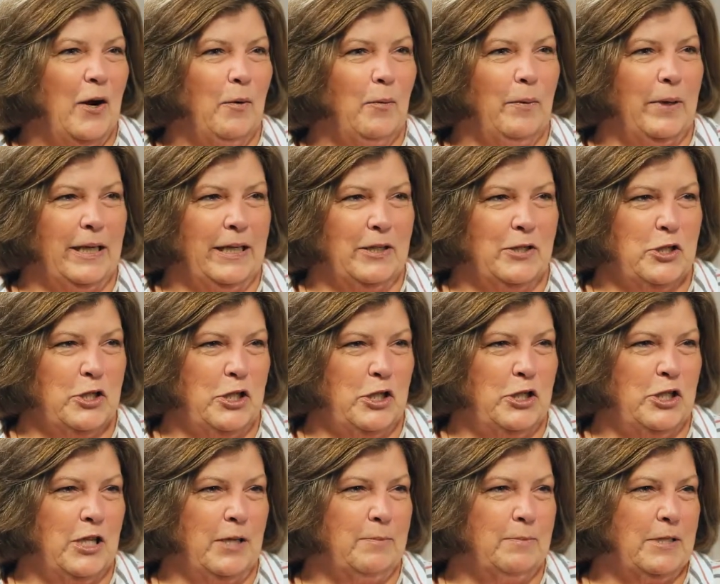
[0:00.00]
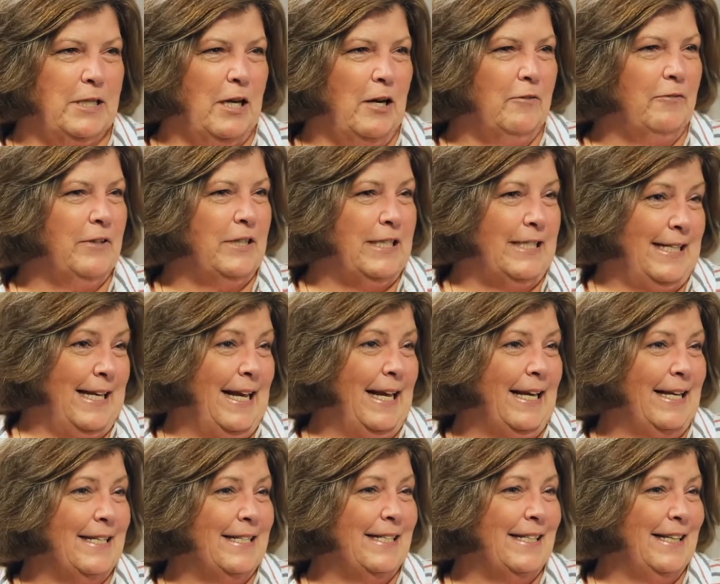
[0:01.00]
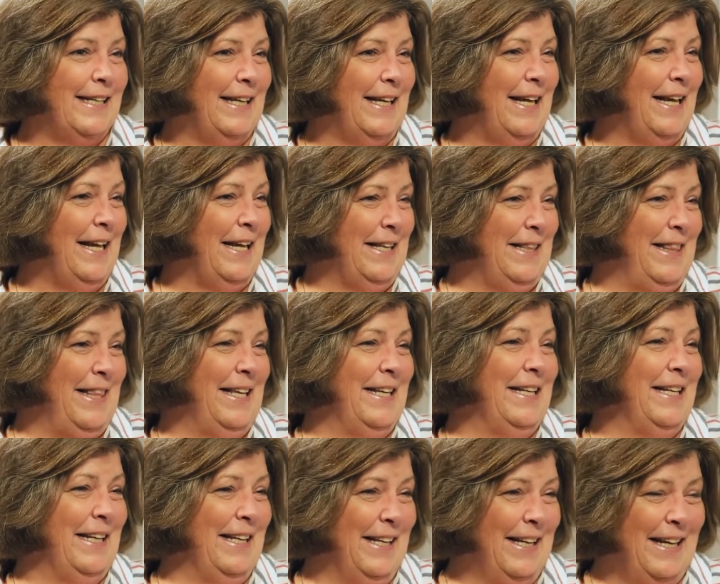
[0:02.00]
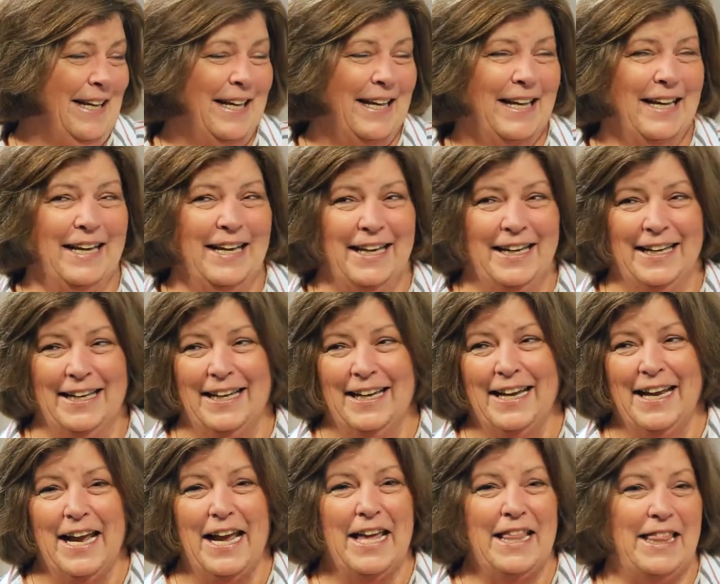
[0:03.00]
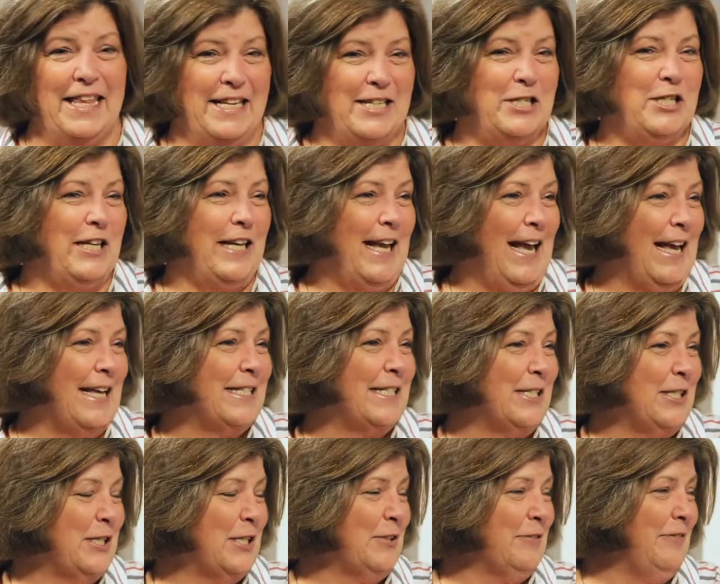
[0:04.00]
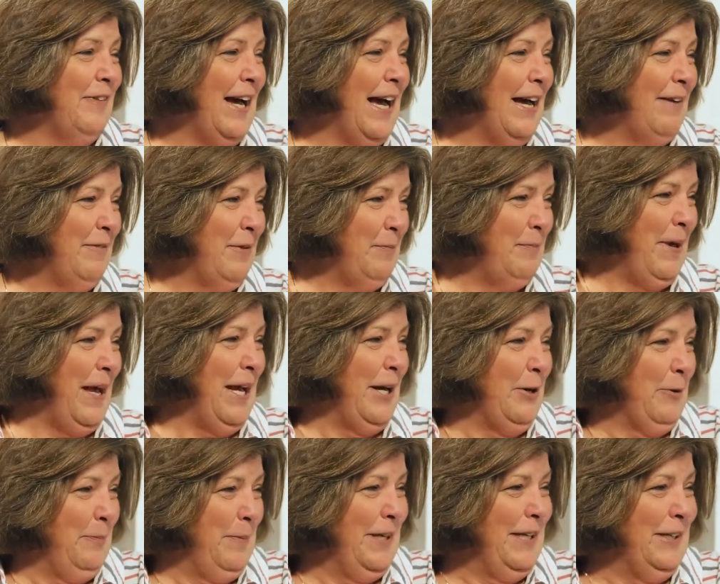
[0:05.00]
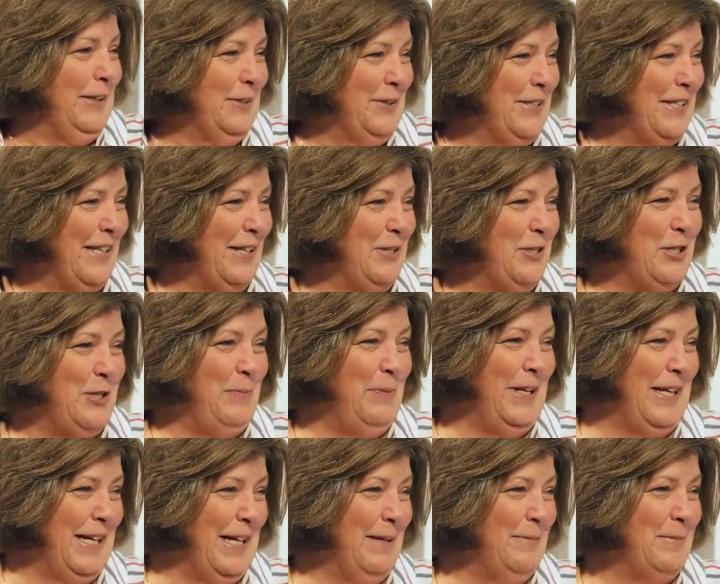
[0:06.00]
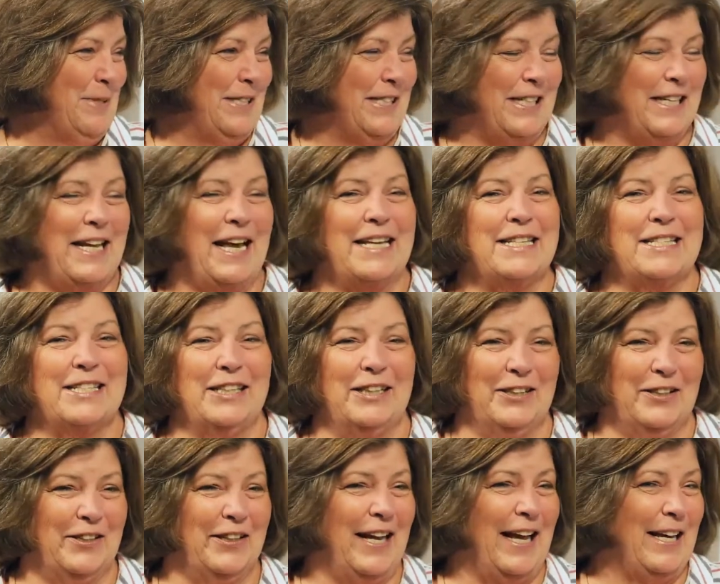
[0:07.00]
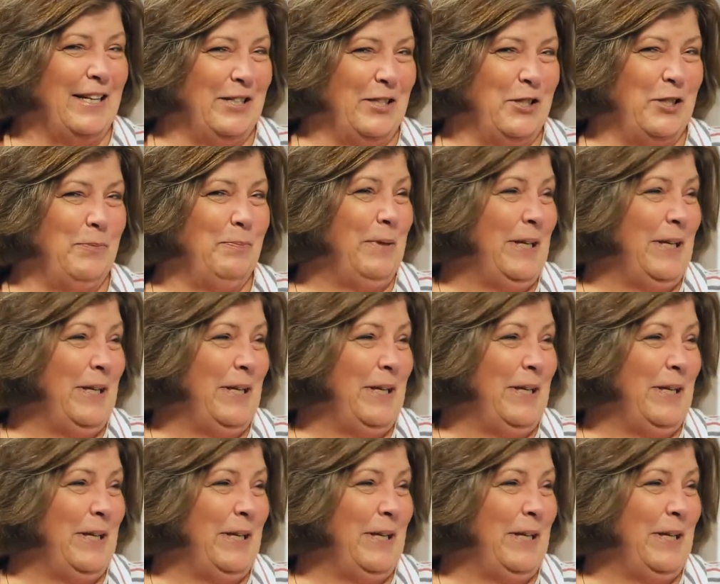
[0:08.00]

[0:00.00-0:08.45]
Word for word: Well, she jumps off in debt, and then then she has to survive and pay her bills, so she becomes, she has to learn how to do,